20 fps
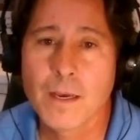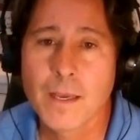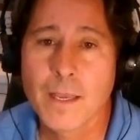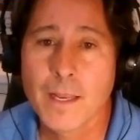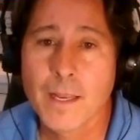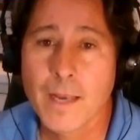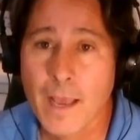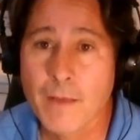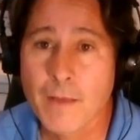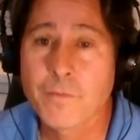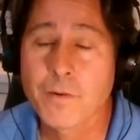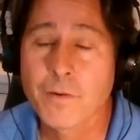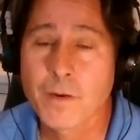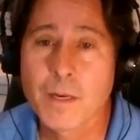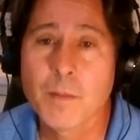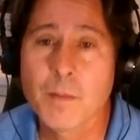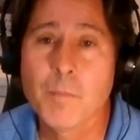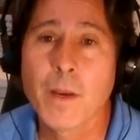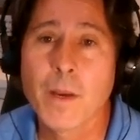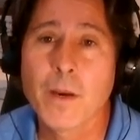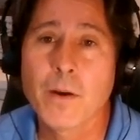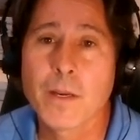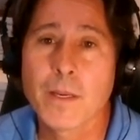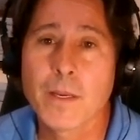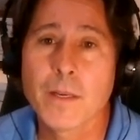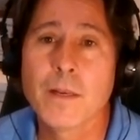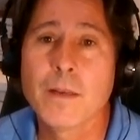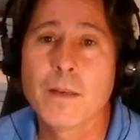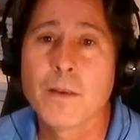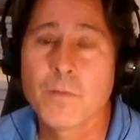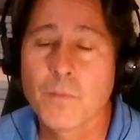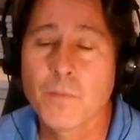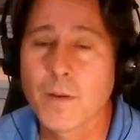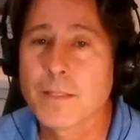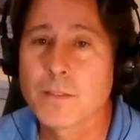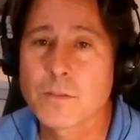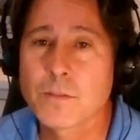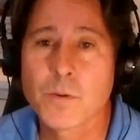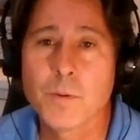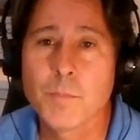an African American to write
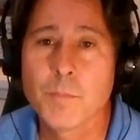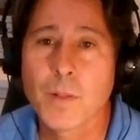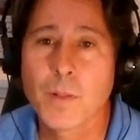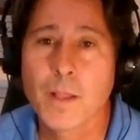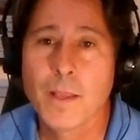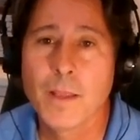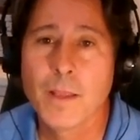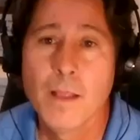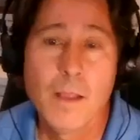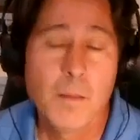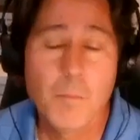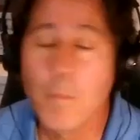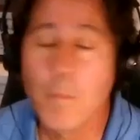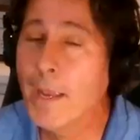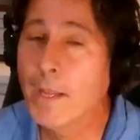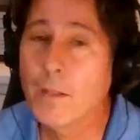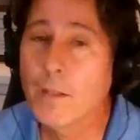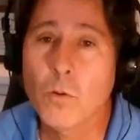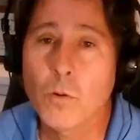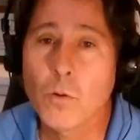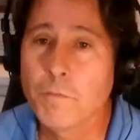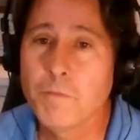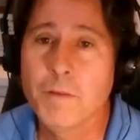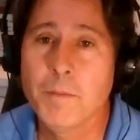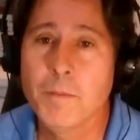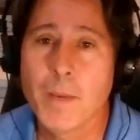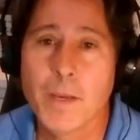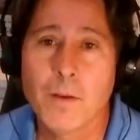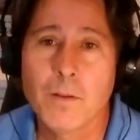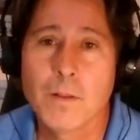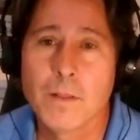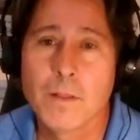the screenplay, male or female,